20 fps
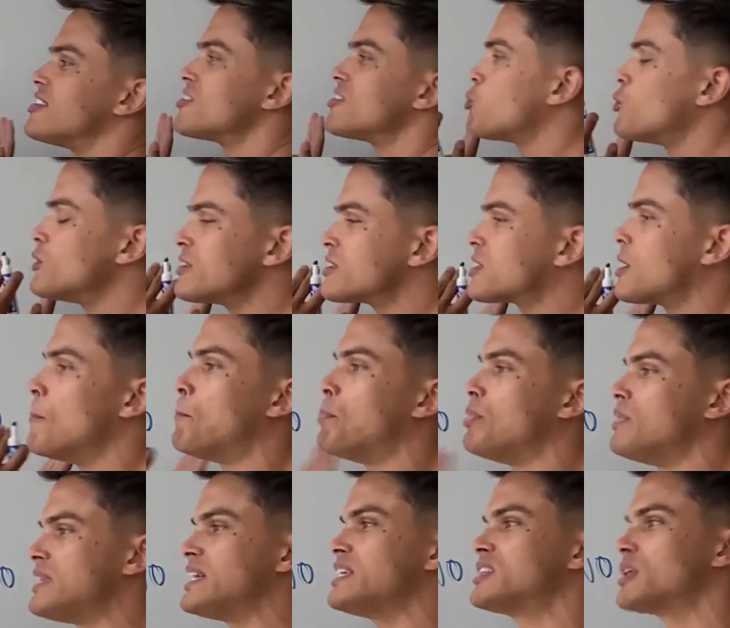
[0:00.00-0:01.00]
wouldn't
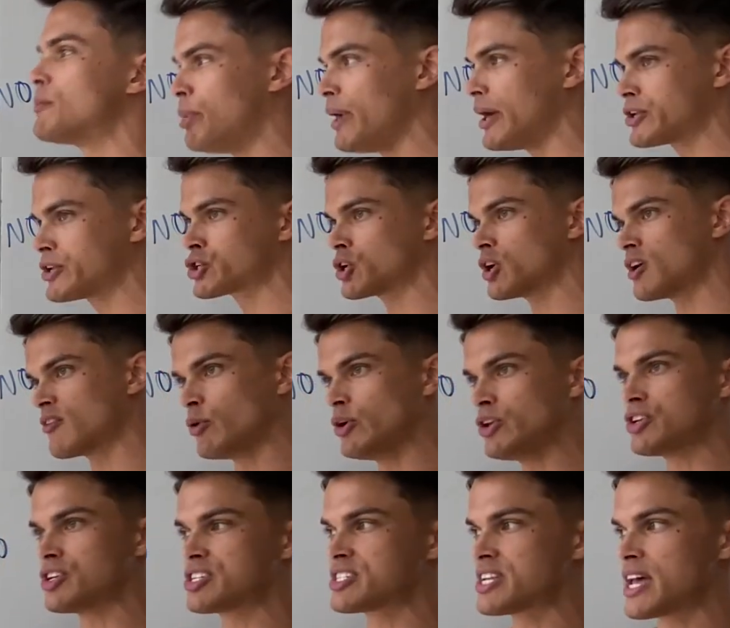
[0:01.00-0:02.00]
complete the picture if we
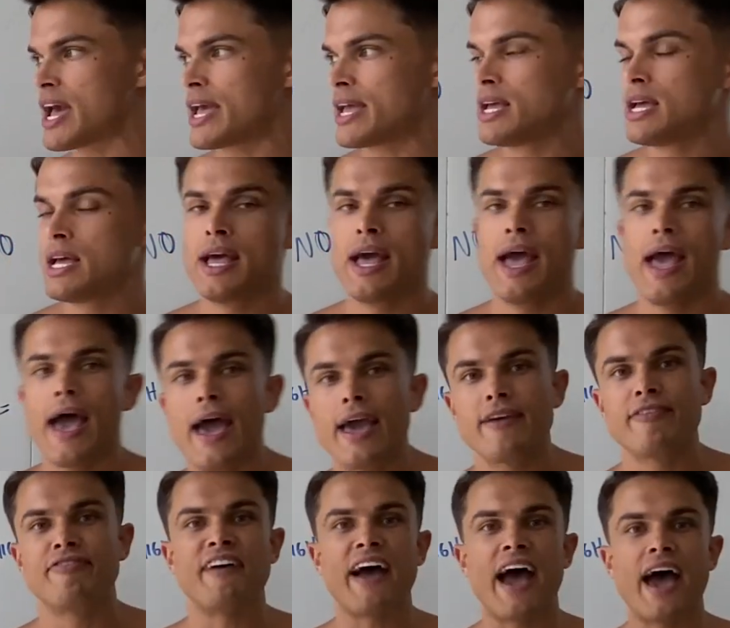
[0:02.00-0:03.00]
just say, hey,
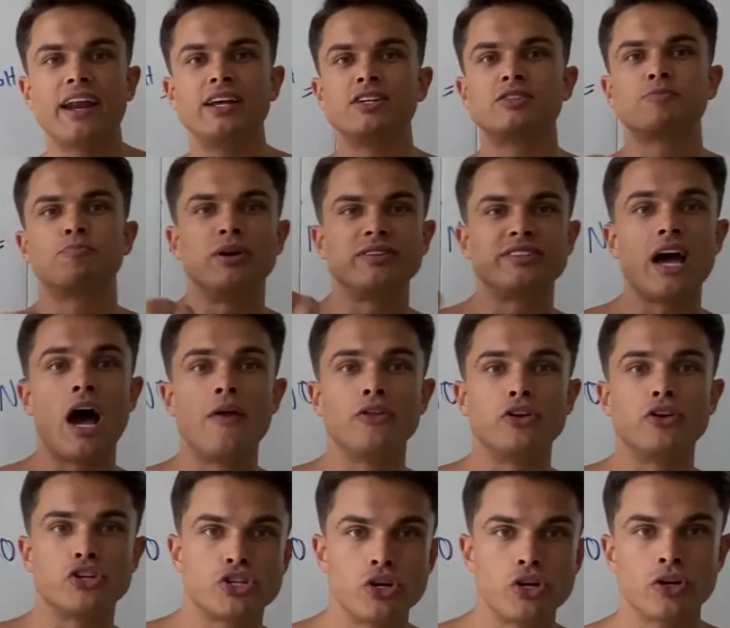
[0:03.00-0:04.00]
fatties, put down the
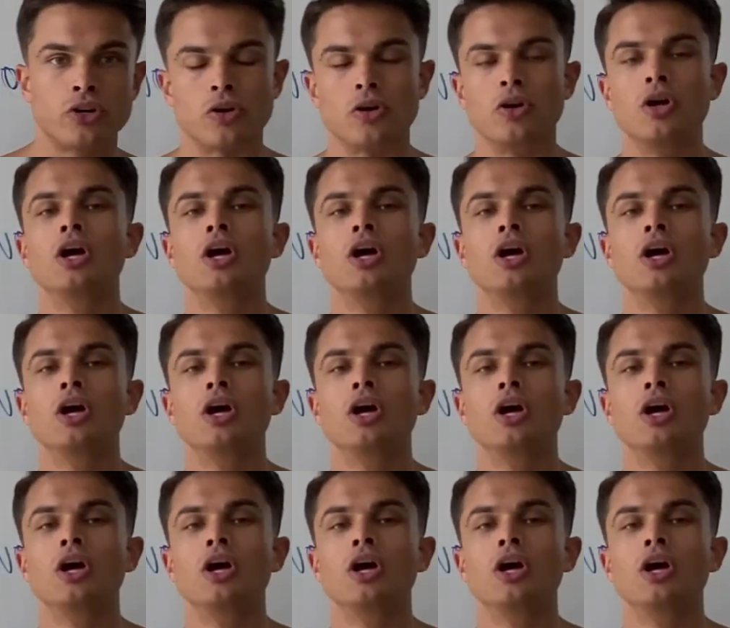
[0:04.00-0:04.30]
sugar.